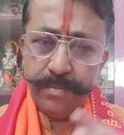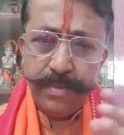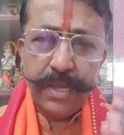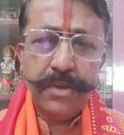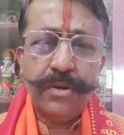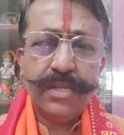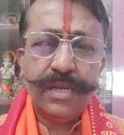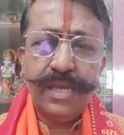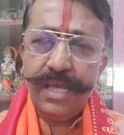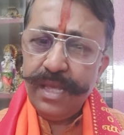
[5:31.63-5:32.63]
Procure the
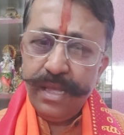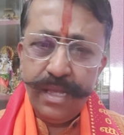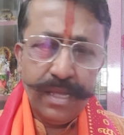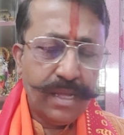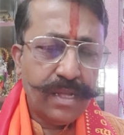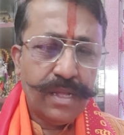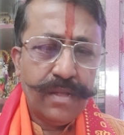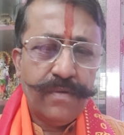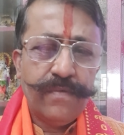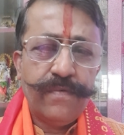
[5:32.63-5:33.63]
key
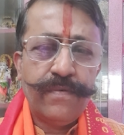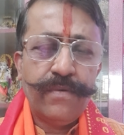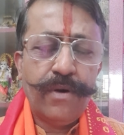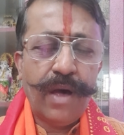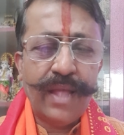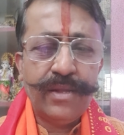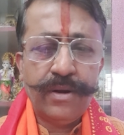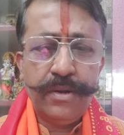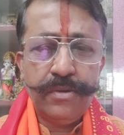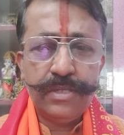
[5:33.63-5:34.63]
either
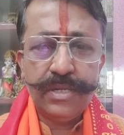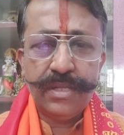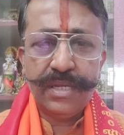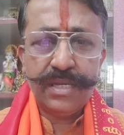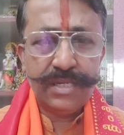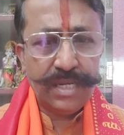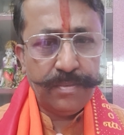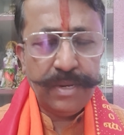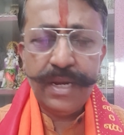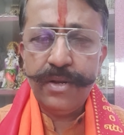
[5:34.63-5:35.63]
on Tuesday or Thursday,
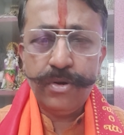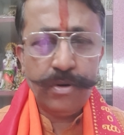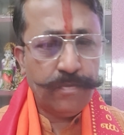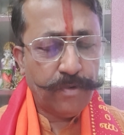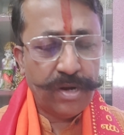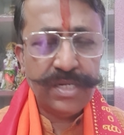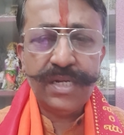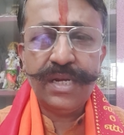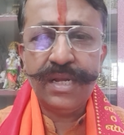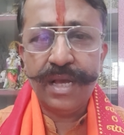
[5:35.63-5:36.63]
bring it home, wash
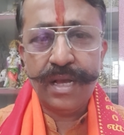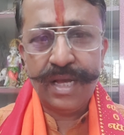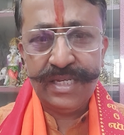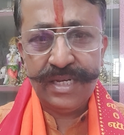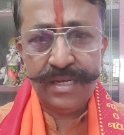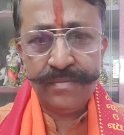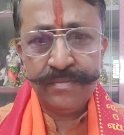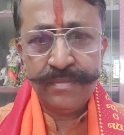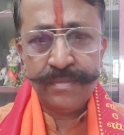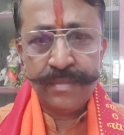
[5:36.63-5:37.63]
it in Ganga Jal,
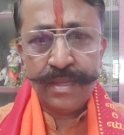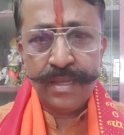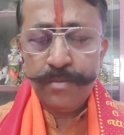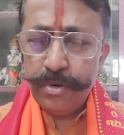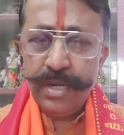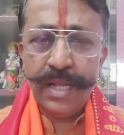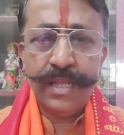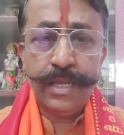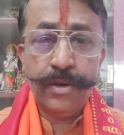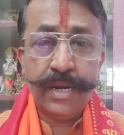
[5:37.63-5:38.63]
put
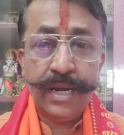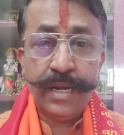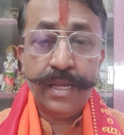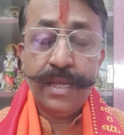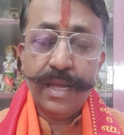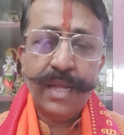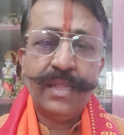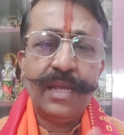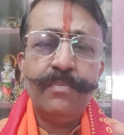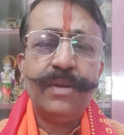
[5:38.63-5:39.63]
haldi on it and
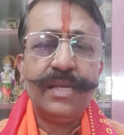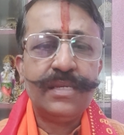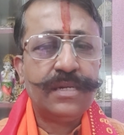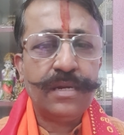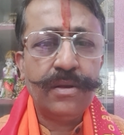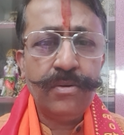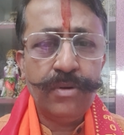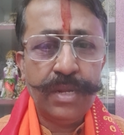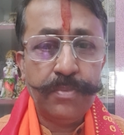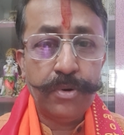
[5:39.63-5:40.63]
then place it in your
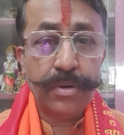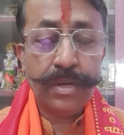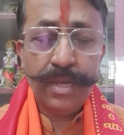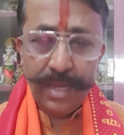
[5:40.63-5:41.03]
holy book.